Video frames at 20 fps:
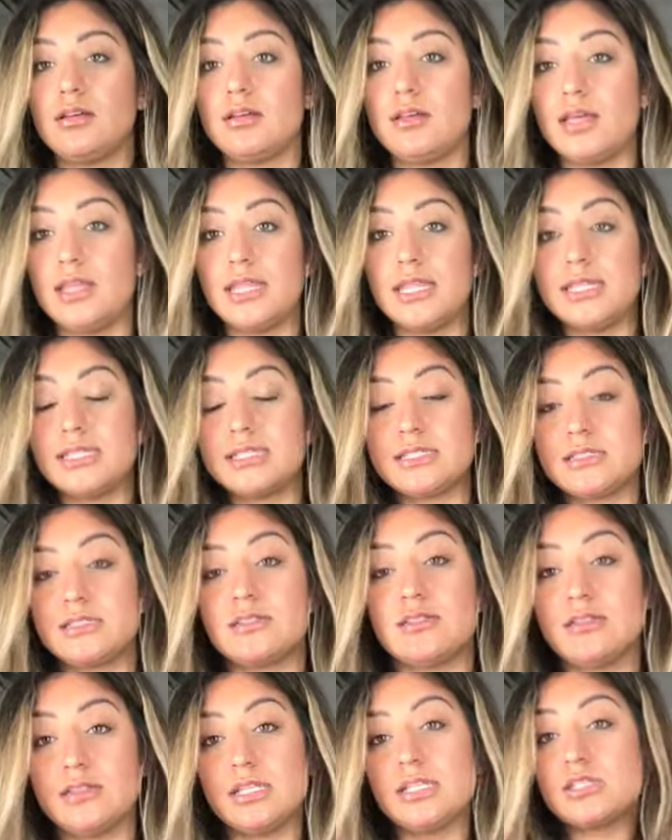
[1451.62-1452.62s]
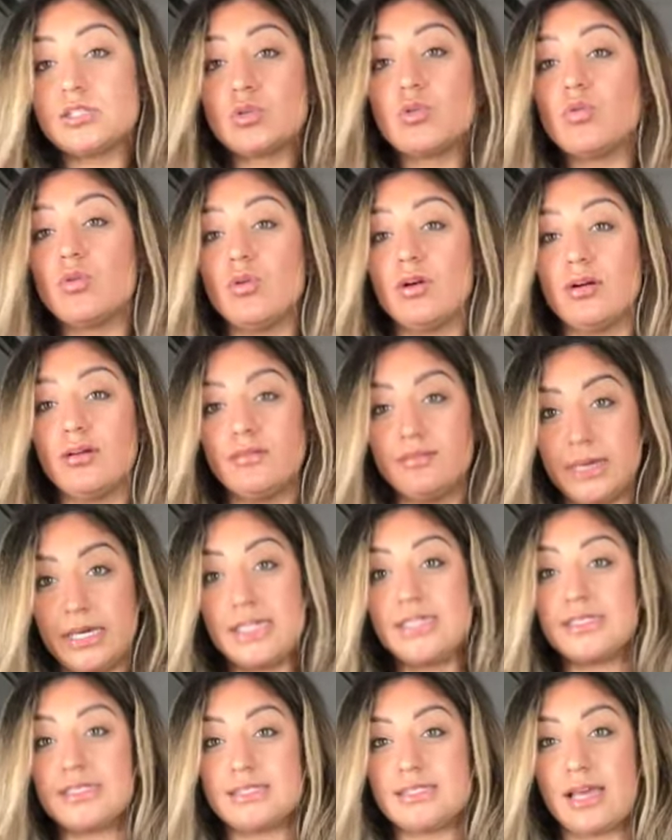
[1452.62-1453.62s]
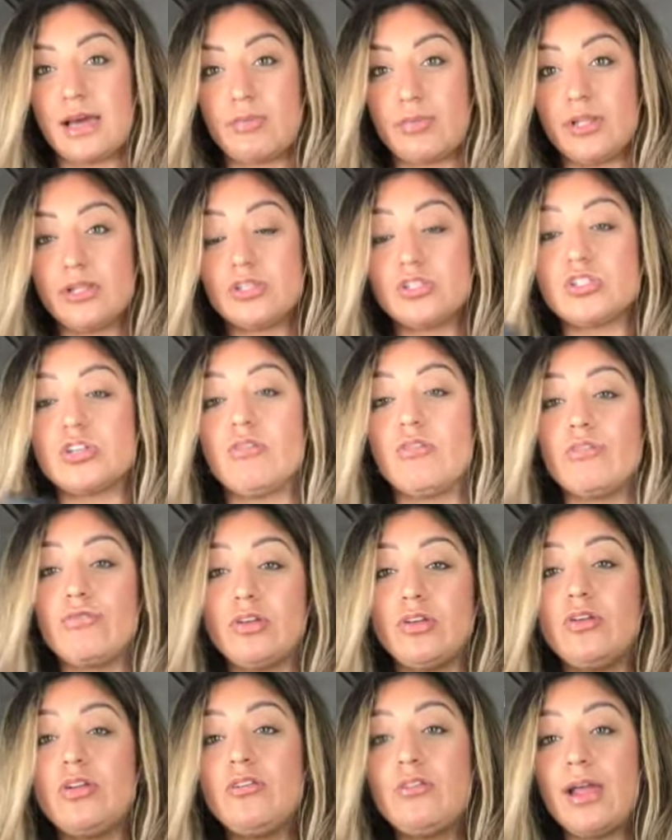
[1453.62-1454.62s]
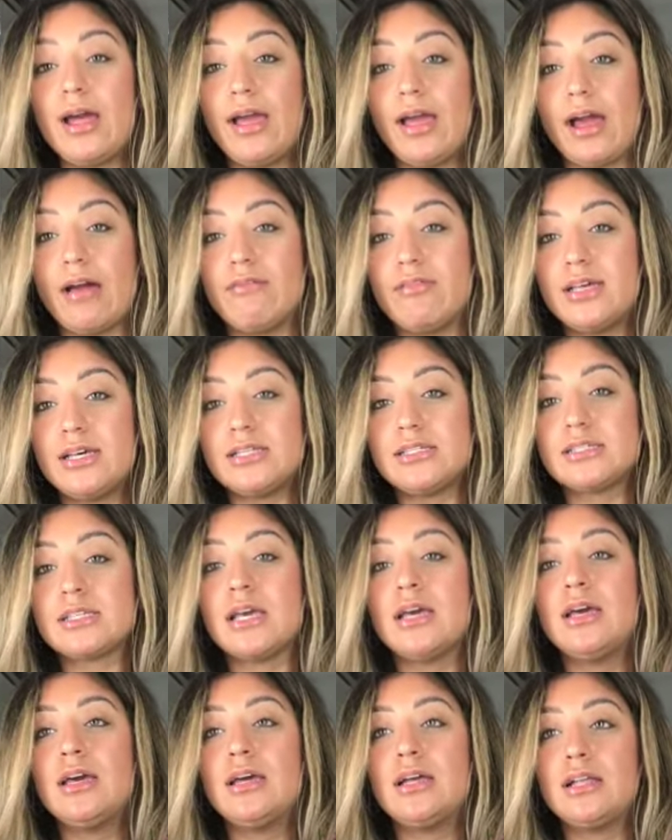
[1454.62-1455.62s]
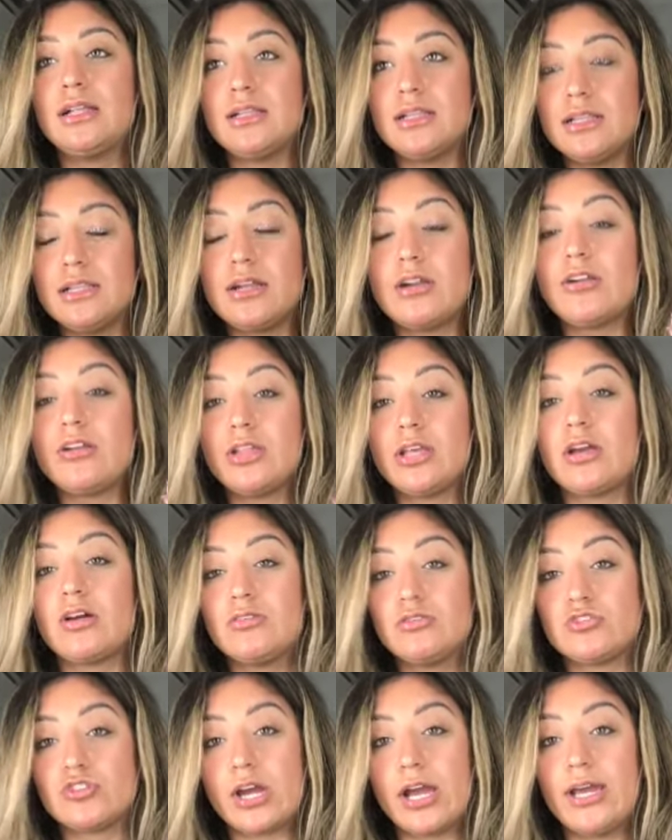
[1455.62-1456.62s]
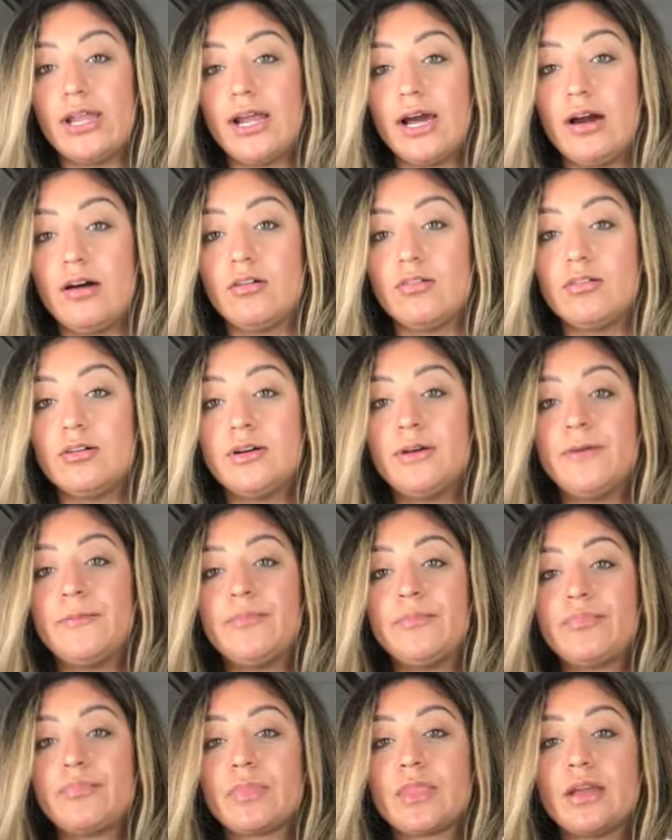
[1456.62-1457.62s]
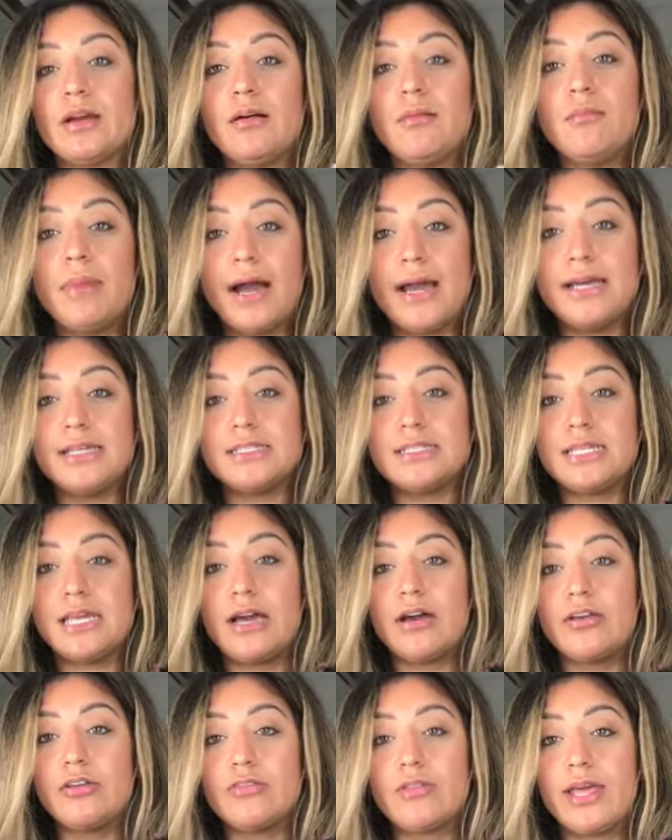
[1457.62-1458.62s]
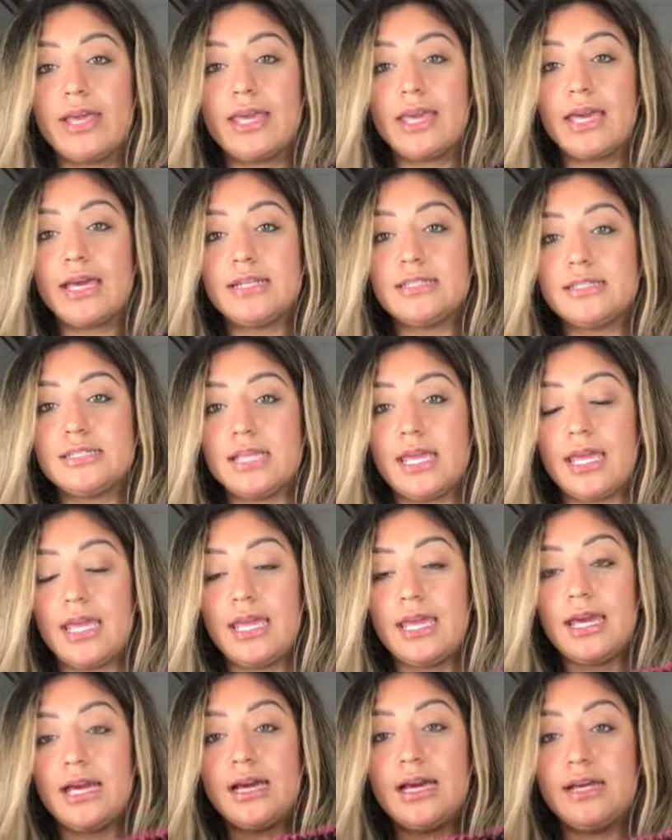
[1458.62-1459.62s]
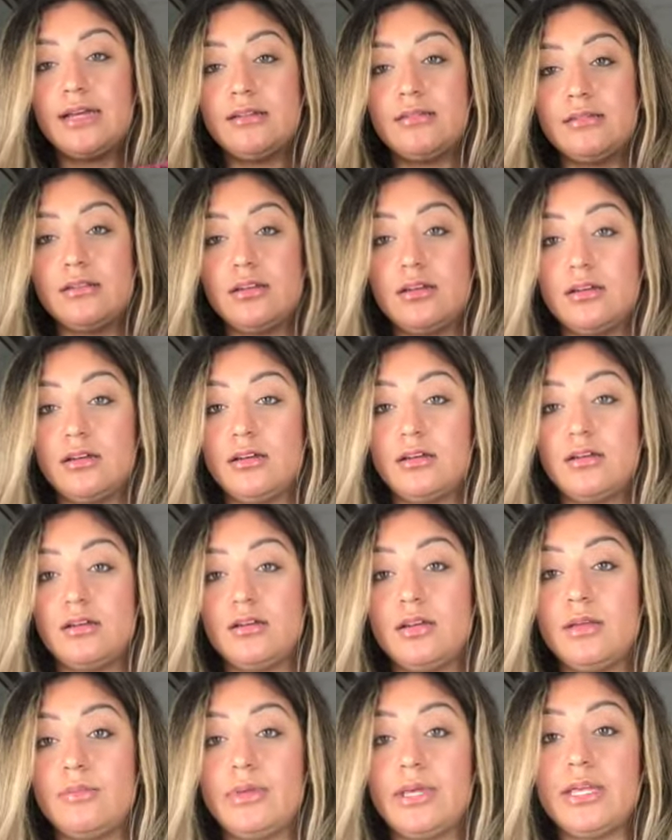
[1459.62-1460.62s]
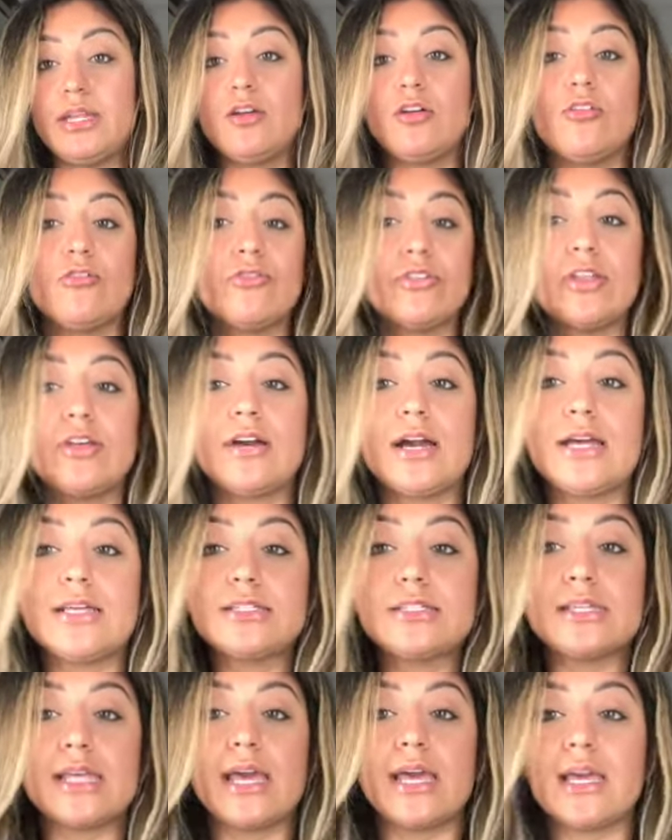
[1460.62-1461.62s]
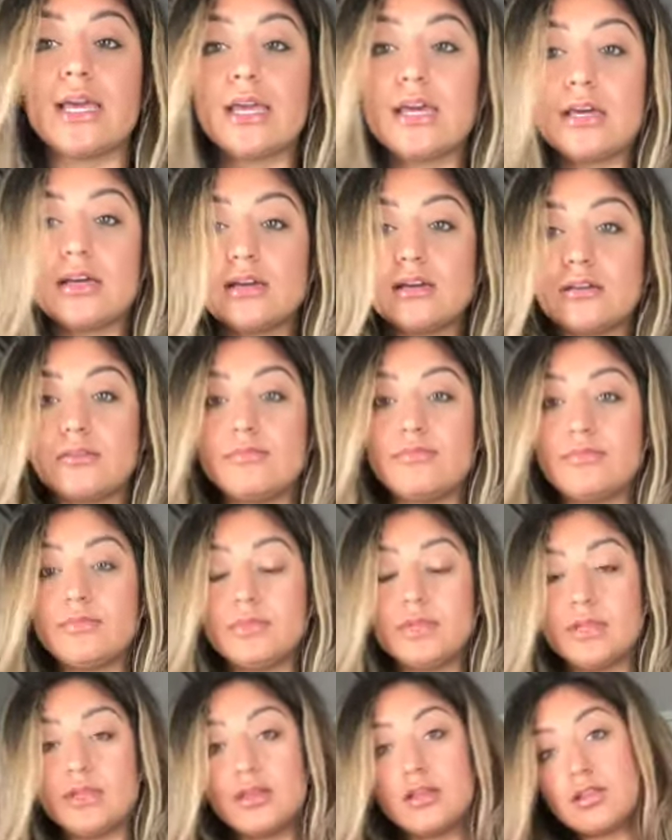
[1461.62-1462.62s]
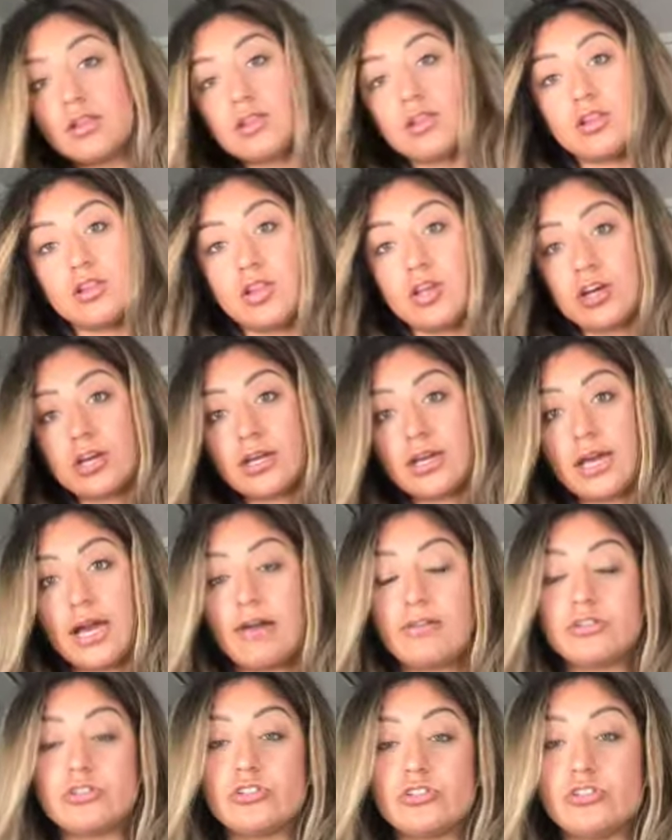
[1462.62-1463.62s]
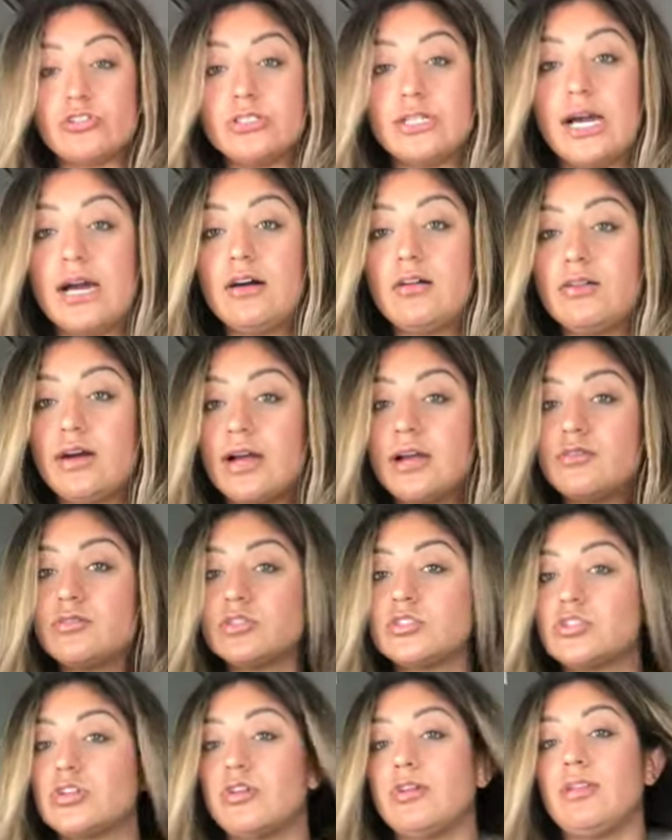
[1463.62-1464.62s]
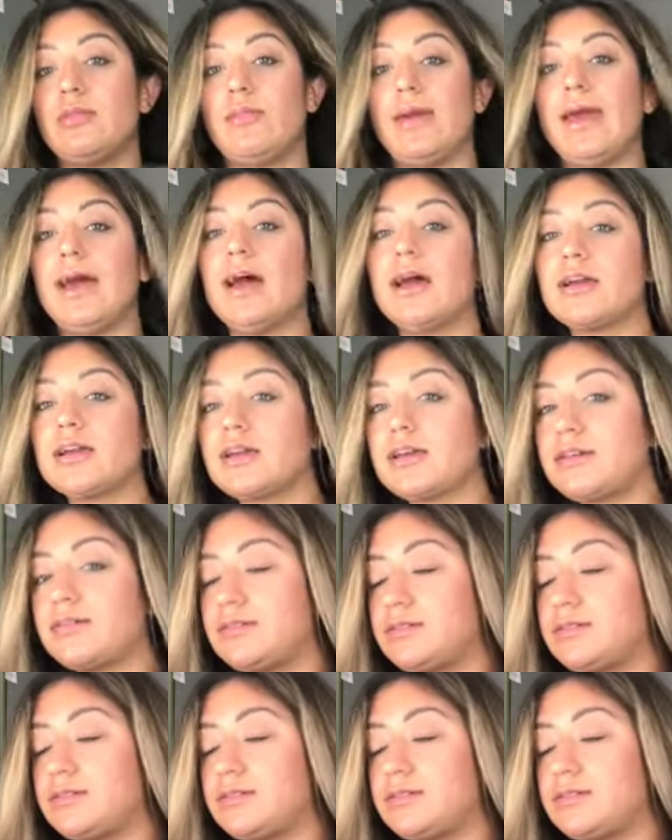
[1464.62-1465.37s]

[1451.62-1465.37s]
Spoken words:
and this tool makes this happen. So if you do not have this, literally go try it out, buy it, see how you like it. And I mean, hopefully you guys like the look, how it turned out. I will show you the back.